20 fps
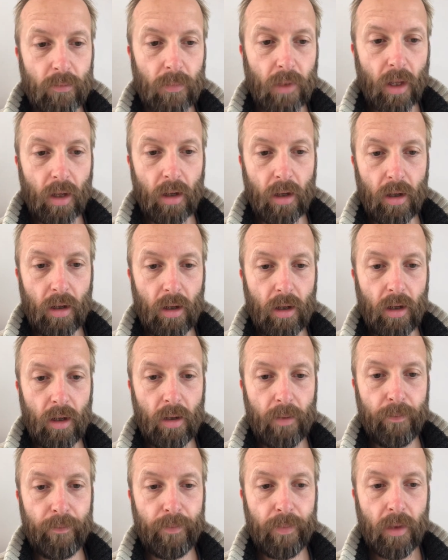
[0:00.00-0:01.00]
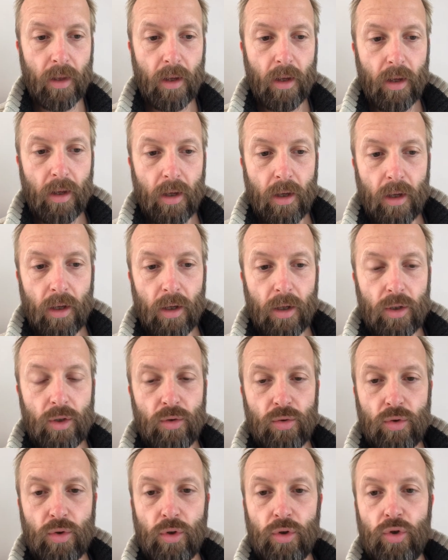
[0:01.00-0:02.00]

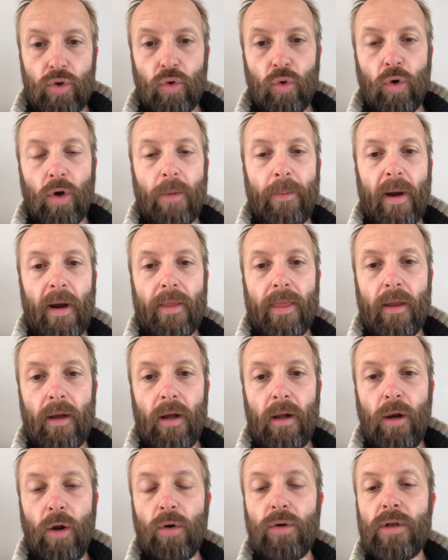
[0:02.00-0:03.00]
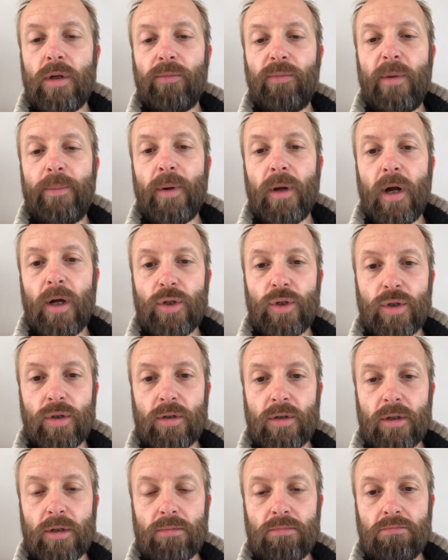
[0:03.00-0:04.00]
You could talk about the long-term
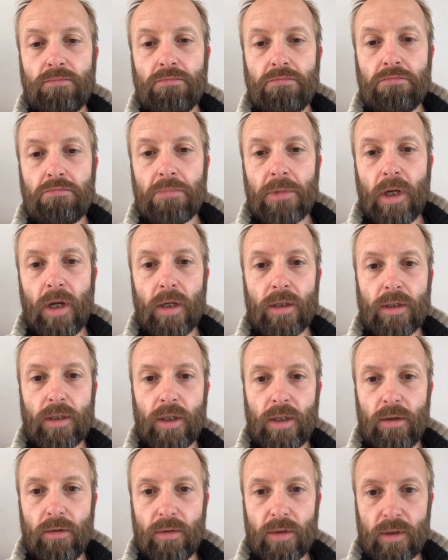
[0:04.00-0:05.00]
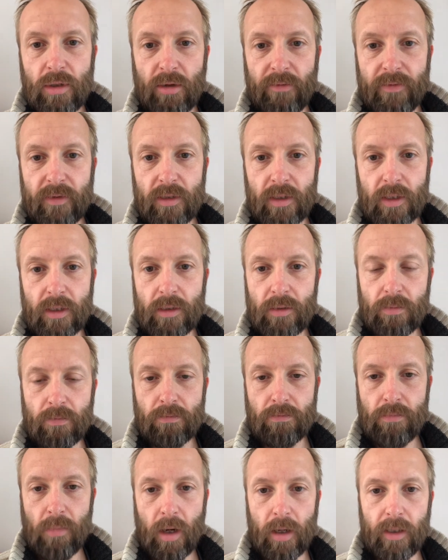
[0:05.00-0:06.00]
repercussions. Cuts to youth services
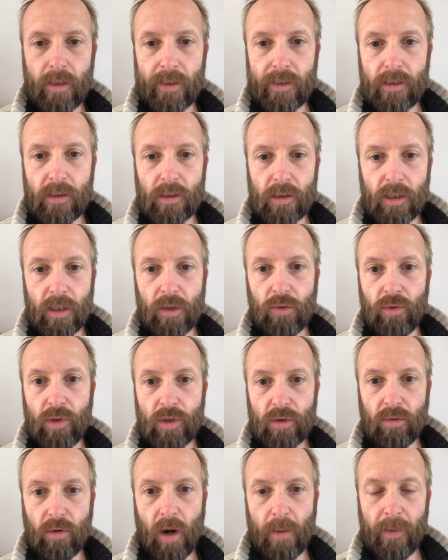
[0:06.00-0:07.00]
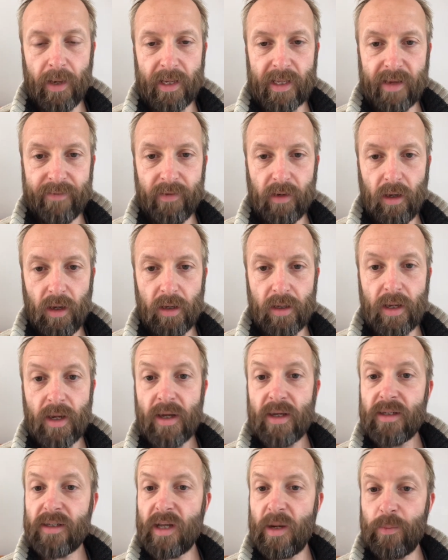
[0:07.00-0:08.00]
might lead to increased crime later down the line.
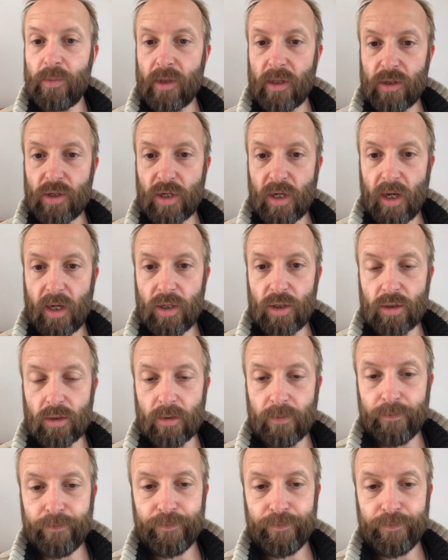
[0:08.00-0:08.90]
Same with education.